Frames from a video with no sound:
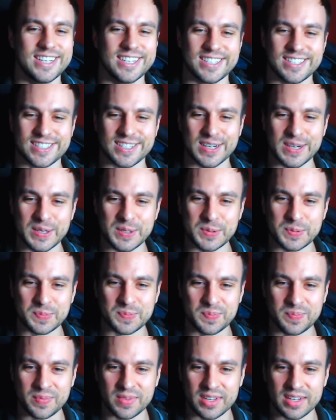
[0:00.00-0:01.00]
So
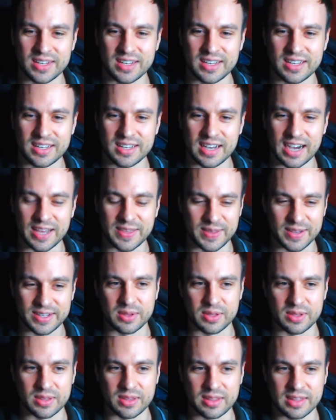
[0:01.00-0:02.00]
I think
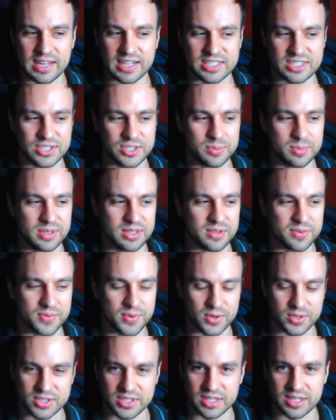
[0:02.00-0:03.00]
that should be the
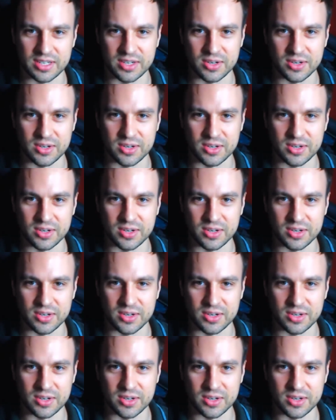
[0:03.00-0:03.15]
first thing you're